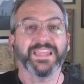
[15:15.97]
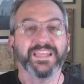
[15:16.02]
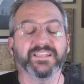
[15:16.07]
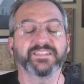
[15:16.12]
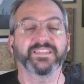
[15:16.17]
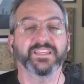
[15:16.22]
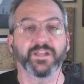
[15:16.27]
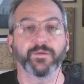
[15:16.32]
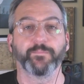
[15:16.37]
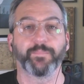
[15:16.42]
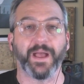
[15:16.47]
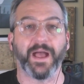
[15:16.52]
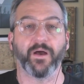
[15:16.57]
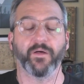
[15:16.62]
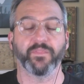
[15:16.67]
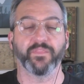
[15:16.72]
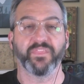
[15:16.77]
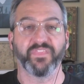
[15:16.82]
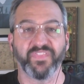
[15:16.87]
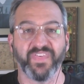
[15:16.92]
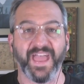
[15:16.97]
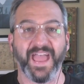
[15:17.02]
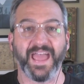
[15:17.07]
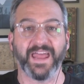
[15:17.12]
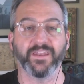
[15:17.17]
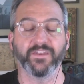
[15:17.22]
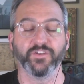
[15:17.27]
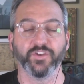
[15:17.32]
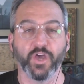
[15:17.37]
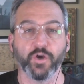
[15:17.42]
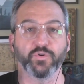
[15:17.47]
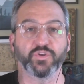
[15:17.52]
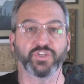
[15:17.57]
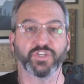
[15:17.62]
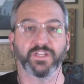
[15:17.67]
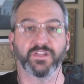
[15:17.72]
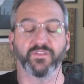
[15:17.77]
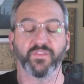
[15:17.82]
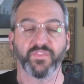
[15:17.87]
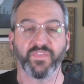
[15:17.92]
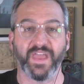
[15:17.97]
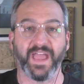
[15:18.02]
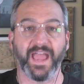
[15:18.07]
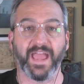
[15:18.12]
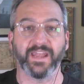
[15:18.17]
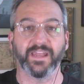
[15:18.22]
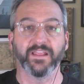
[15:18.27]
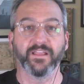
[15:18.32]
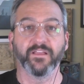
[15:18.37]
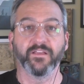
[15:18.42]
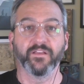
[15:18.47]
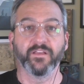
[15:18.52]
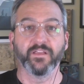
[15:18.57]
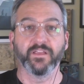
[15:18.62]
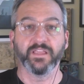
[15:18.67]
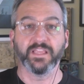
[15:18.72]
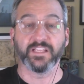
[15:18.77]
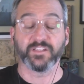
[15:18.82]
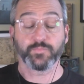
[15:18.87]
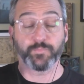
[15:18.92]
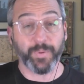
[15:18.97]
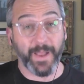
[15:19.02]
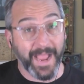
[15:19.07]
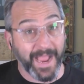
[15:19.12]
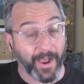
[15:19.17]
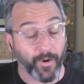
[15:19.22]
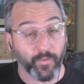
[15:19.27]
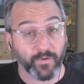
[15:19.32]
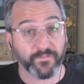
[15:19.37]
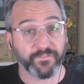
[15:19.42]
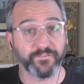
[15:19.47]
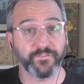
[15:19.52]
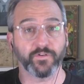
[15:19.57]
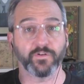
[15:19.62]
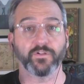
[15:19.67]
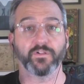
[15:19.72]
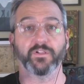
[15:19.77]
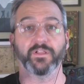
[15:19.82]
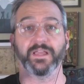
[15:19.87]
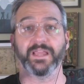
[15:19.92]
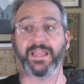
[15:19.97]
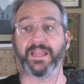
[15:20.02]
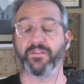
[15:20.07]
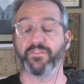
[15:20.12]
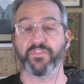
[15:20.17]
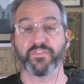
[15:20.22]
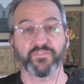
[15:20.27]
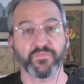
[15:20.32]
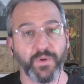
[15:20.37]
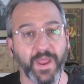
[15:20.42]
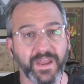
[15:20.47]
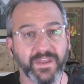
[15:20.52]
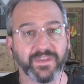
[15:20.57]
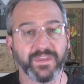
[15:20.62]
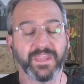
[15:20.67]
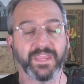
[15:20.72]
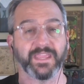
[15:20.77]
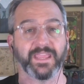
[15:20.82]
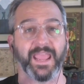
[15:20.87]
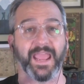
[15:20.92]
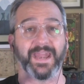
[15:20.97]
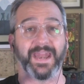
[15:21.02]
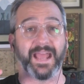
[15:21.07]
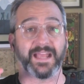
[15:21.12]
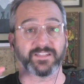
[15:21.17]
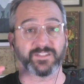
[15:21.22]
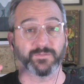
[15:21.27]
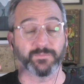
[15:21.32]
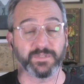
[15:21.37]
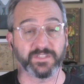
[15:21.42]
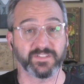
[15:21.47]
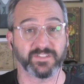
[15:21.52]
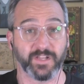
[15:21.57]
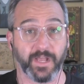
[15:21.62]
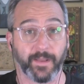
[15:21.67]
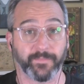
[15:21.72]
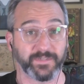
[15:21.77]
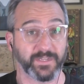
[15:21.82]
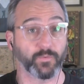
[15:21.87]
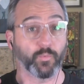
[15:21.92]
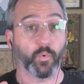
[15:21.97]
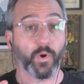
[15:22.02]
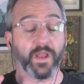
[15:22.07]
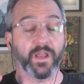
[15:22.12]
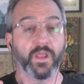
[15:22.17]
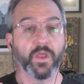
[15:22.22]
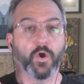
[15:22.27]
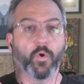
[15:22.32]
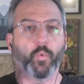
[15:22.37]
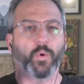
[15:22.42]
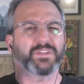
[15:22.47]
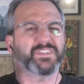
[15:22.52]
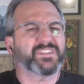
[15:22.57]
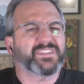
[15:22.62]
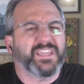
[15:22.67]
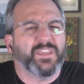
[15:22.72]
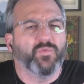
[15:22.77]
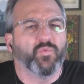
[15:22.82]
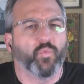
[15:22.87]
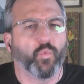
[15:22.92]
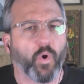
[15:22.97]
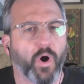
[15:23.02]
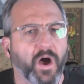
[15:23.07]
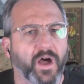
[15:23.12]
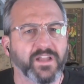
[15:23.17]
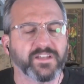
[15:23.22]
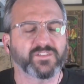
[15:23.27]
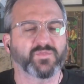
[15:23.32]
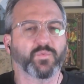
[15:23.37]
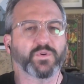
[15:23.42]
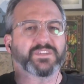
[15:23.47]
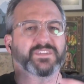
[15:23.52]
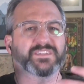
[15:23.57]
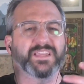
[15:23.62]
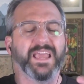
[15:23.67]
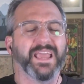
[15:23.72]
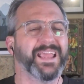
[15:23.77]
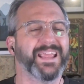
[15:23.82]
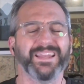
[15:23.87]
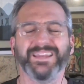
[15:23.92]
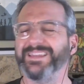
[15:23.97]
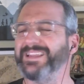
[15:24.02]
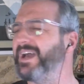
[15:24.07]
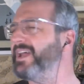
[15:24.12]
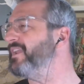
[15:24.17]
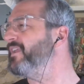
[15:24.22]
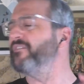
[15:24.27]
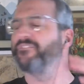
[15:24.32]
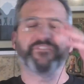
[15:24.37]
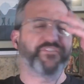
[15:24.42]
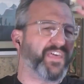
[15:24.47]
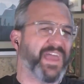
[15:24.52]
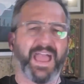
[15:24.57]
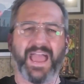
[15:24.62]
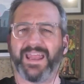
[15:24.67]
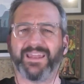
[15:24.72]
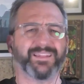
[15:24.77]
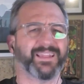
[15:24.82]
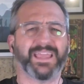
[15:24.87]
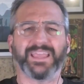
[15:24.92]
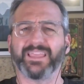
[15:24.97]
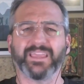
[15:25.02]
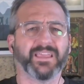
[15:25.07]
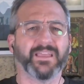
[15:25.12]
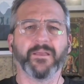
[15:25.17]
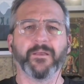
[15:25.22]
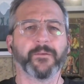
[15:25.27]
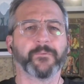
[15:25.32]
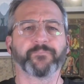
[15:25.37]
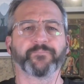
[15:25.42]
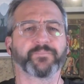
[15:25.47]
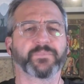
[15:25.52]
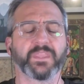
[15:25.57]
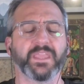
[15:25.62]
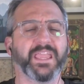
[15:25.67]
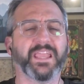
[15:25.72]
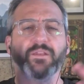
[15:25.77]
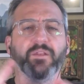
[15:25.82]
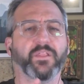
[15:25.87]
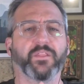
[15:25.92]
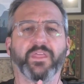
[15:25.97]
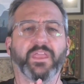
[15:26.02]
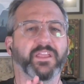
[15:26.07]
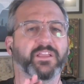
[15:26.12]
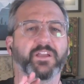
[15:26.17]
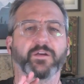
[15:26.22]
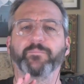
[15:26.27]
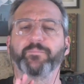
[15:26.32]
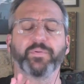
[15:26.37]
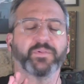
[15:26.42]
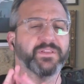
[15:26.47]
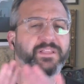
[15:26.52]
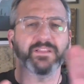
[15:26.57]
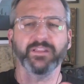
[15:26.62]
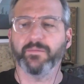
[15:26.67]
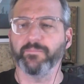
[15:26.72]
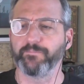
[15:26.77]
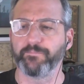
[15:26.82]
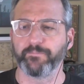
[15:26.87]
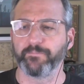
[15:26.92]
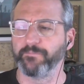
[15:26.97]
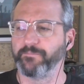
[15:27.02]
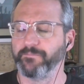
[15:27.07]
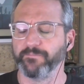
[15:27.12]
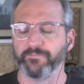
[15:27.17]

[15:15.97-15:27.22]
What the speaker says: is it about that notion that is powerful and threatening and has to be stopped? And what does he want? None of that? Like it completely